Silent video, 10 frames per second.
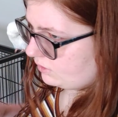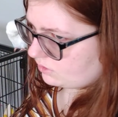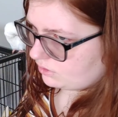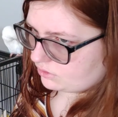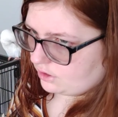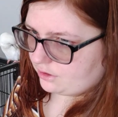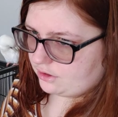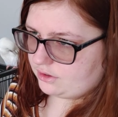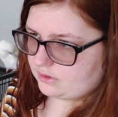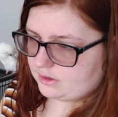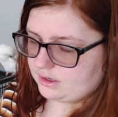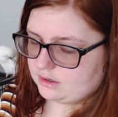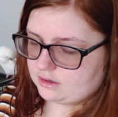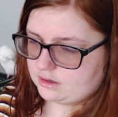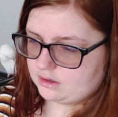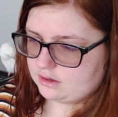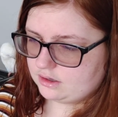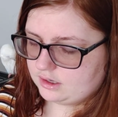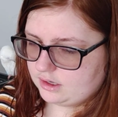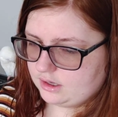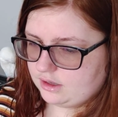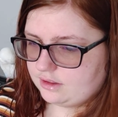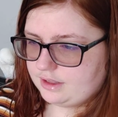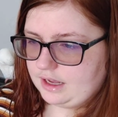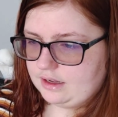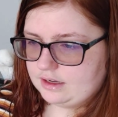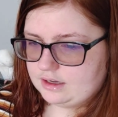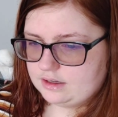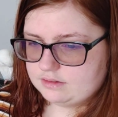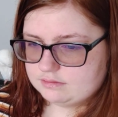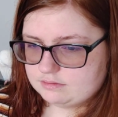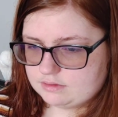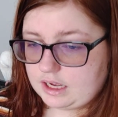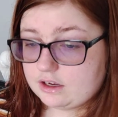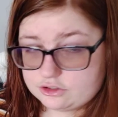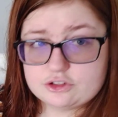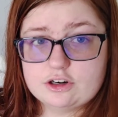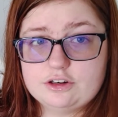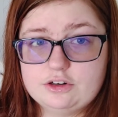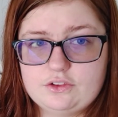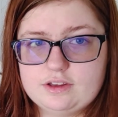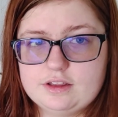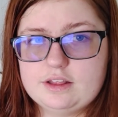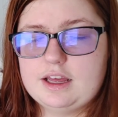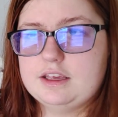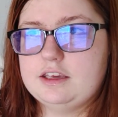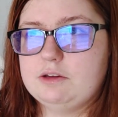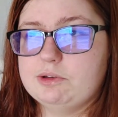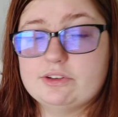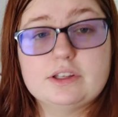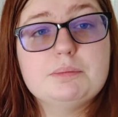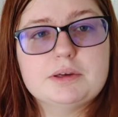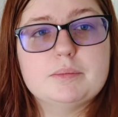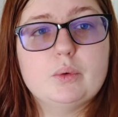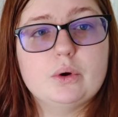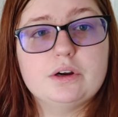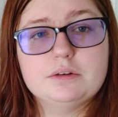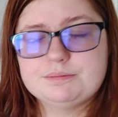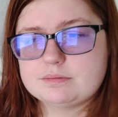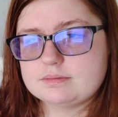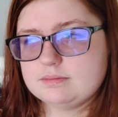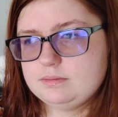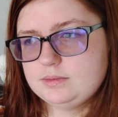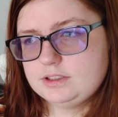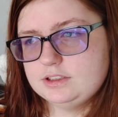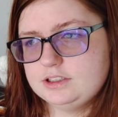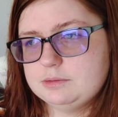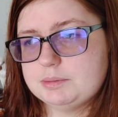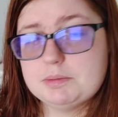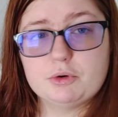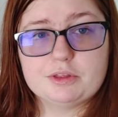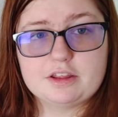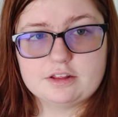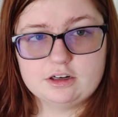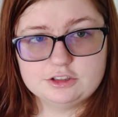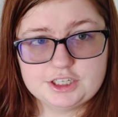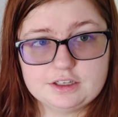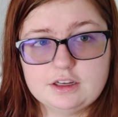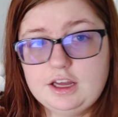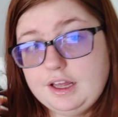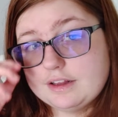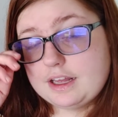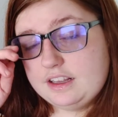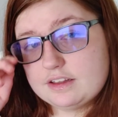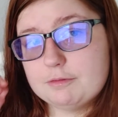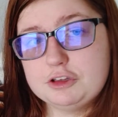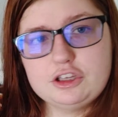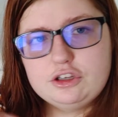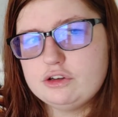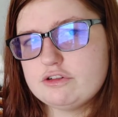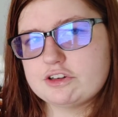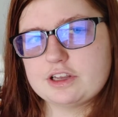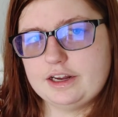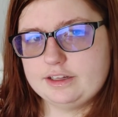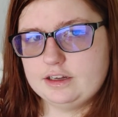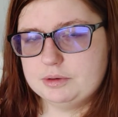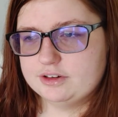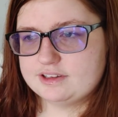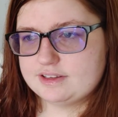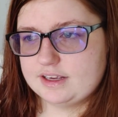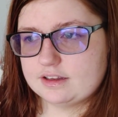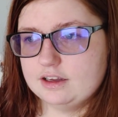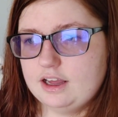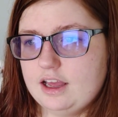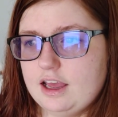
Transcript: also started noticing that uh, I also started noticing that he was sleeping more, seemed a bit more lethargic. That is a huge sign that a bird is sick.